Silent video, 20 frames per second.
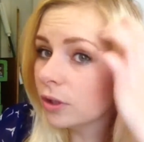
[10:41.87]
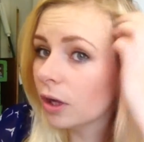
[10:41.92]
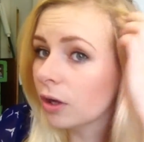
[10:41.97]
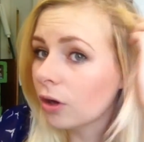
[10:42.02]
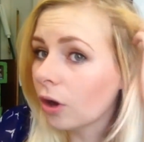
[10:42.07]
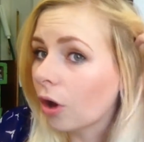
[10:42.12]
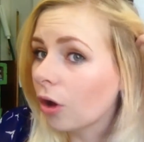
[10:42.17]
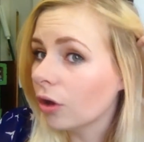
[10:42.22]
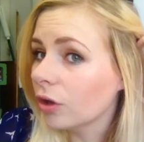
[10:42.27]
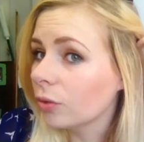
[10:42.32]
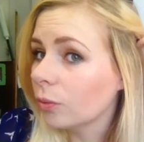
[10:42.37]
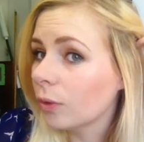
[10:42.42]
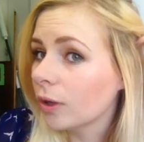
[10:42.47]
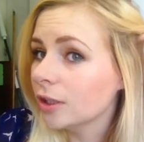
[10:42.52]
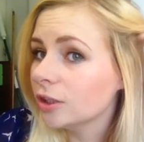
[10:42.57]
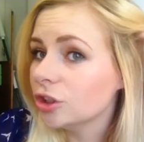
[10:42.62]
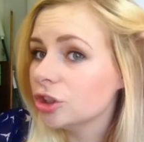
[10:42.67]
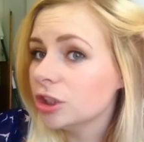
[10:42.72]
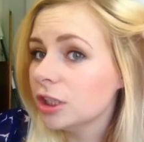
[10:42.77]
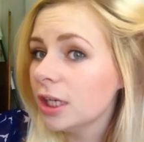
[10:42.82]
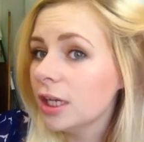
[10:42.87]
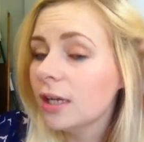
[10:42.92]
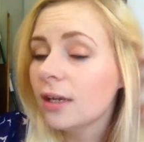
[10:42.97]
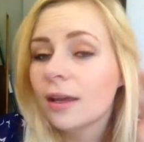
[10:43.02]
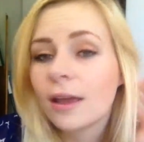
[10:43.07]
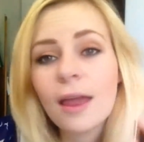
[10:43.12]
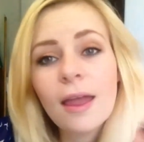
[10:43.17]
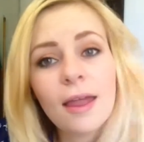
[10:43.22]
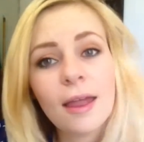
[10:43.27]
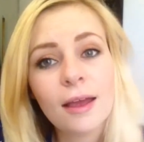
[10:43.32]
an all-in-one cheek,
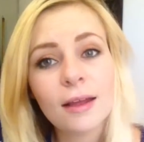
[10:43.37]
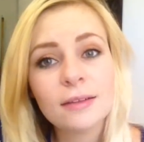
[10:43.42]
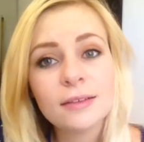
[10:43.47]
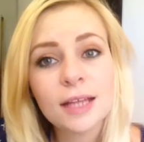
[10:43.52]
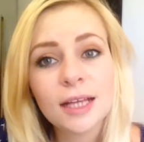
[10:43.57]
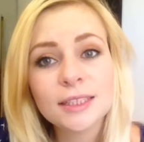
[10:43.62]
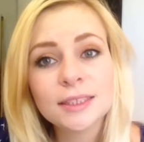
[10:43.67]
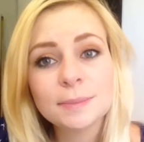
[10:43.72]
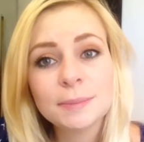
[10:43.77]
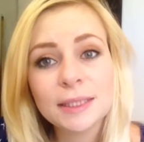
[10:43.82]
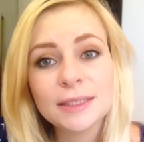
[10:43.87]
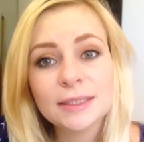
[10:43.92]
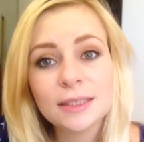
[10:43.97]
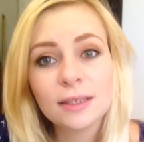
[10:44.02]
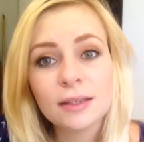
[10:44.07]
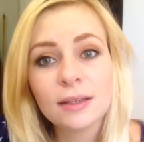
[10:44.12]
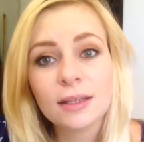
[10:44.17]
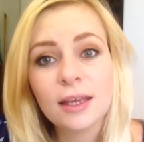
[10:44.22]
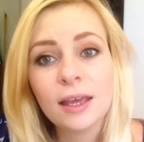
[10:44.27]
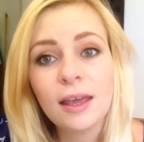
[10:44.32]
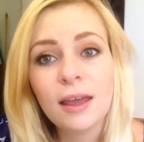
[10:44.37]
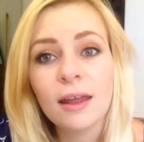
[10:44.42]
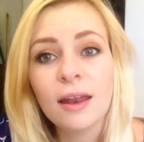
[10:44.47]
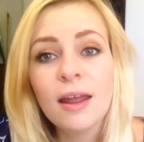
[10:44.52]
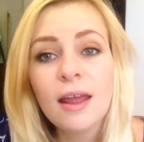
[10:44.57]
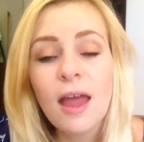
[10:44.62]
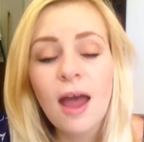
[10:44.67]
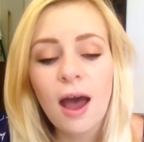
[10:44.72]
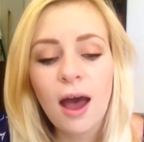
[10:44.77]
and that's basically it.